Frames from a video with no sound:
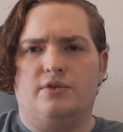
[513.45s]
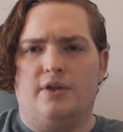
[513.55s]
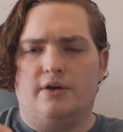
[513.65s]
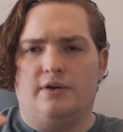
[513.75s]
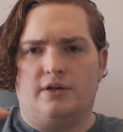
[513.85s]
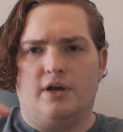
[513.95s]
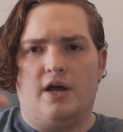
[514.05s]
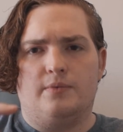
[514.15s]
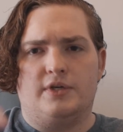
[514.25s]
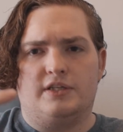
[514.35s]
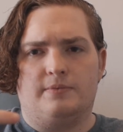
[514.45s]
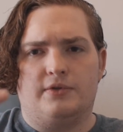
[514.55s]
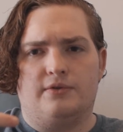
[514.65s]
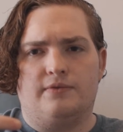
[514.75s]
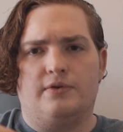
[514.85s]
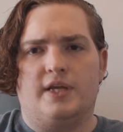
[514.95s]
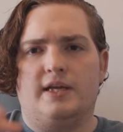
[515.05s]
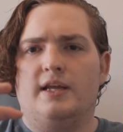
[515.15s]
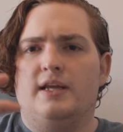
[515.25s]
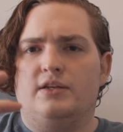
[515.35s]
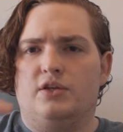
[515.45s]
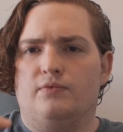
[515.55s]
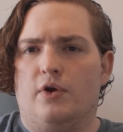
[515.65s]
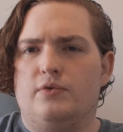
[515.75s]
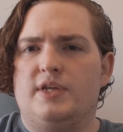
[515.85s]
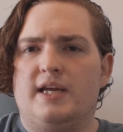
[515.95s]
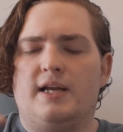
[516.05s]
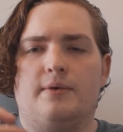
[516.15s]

the gun, which is supposed to rotate.